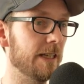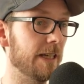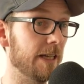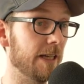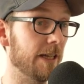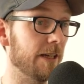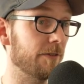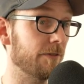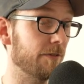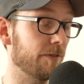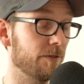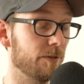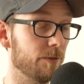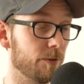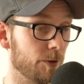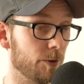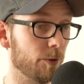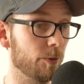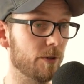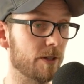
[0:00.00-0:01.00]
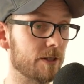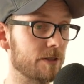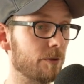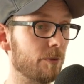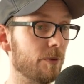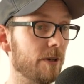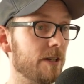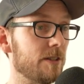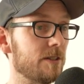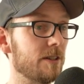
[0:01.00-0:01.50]
If you as a
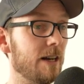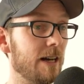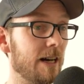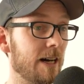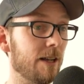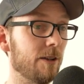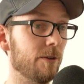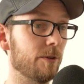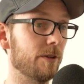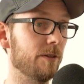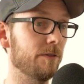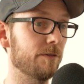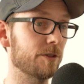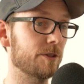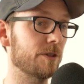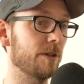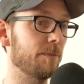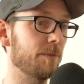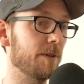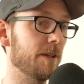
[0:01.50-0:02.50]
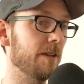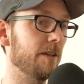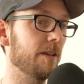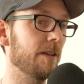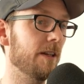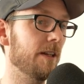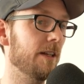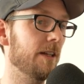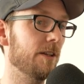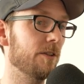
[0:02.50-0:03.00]
ranger are looking for something
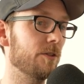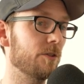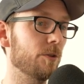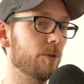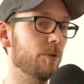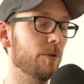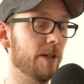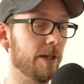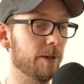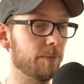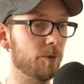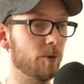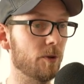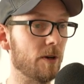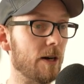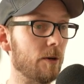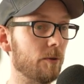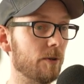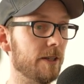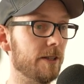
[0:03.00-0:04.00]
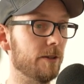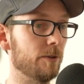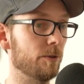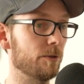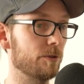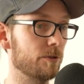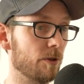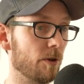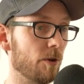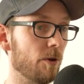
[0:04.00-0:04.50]
to help you out in
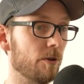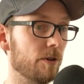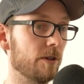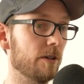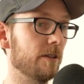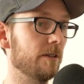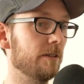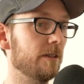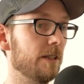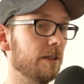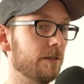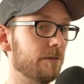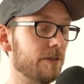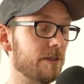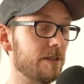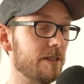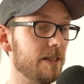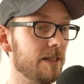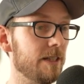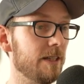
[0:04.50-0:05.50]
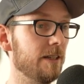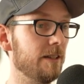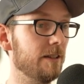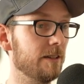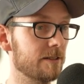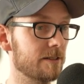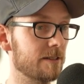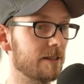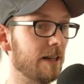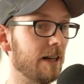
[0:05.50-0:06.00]
those longer fatigue
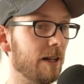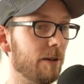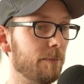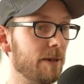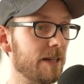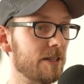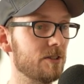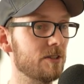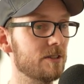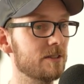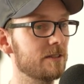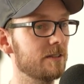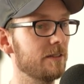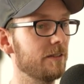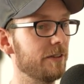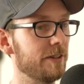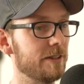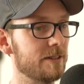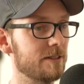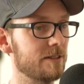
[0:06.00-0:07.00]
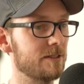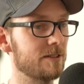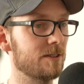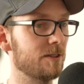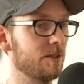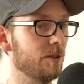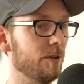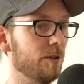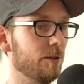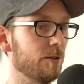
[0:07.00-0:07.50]
style matches, this is
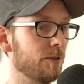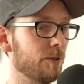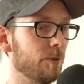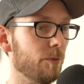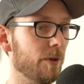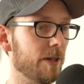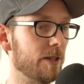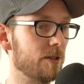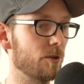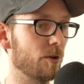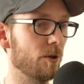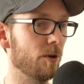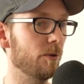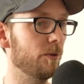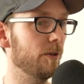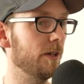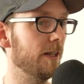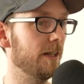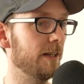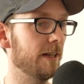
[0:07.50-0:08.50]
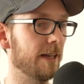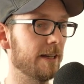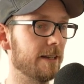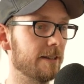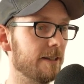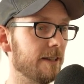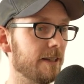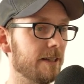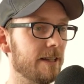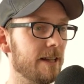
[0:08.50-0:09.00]
the way to go, and I
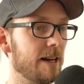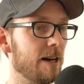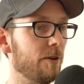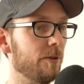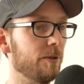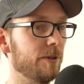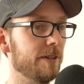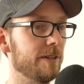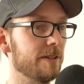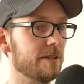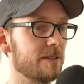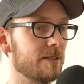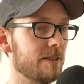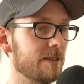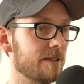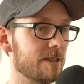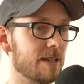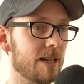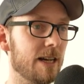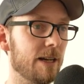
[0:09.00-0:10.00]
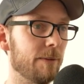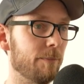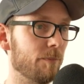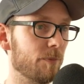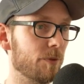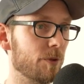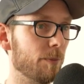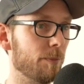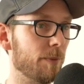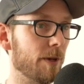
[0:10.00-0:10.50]
think now is the time
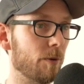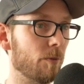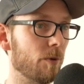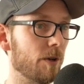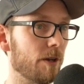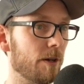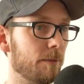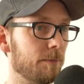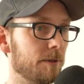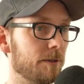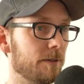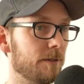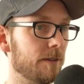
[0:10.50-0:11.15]
to pick one up.